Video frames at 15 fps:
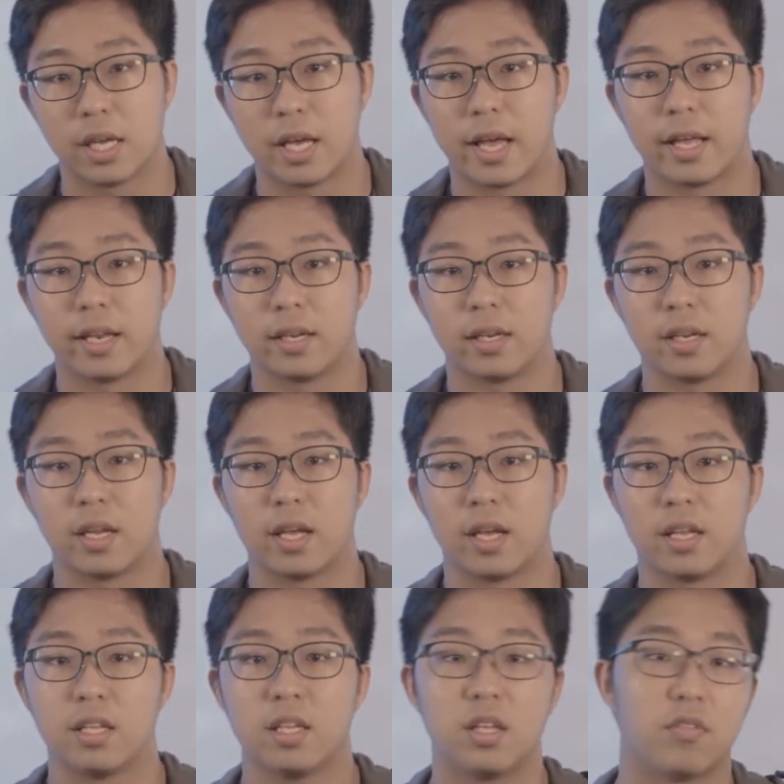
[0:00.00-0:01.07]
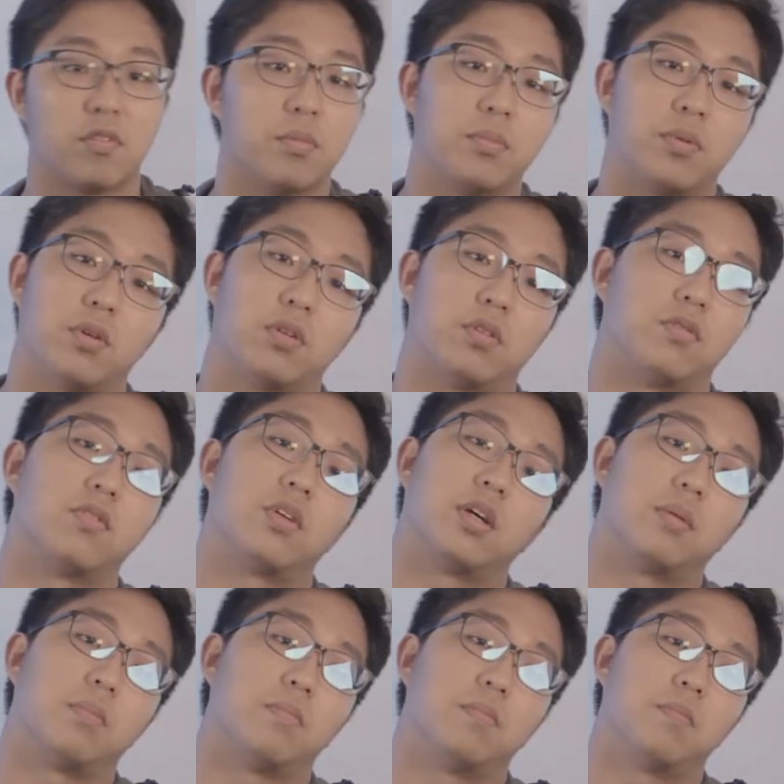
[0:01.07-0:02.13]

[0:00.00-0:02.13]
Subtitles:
at any given point of time.